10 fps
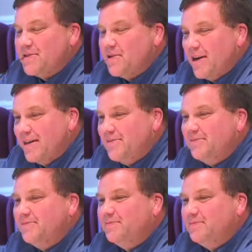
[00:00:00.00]
That's right.
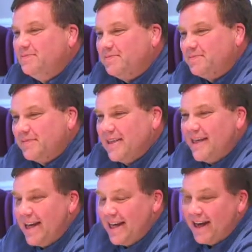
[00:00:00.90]

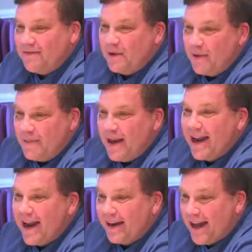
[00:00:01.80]
He left the
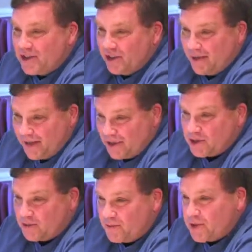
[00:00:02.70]
repent out actually
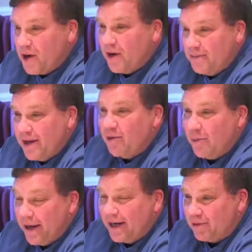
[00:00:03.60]
because Saul had
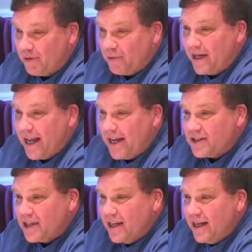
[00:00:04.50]
been repenting for three
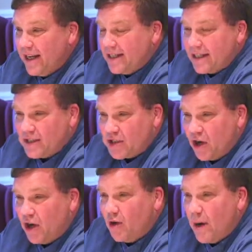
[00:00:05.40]
days. He said,
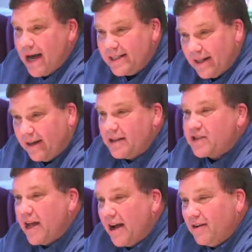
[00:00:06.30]
Saul, why
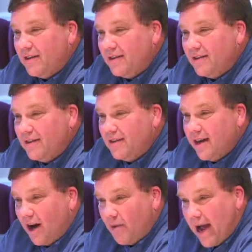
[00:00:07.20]
tarriest thou?
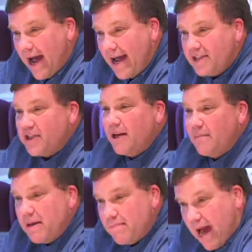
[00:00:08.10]
Arise,
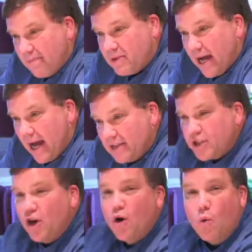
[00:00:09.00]
be
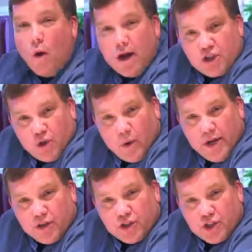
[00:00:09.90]
baptized, wash
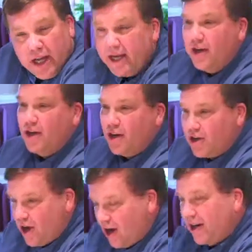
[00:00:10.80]
away your sin,
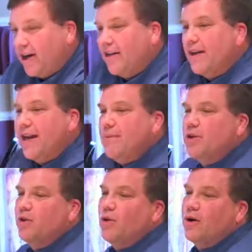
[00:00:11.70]
calling on the
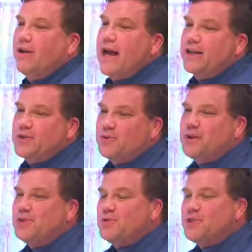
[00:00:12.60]
name of the Lord. Acts
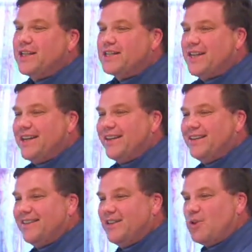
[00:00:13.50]
22
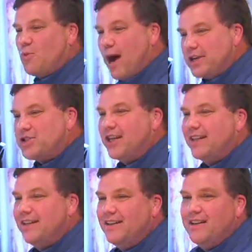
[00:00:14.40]
16.
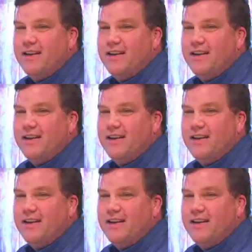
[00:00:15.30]
Washing.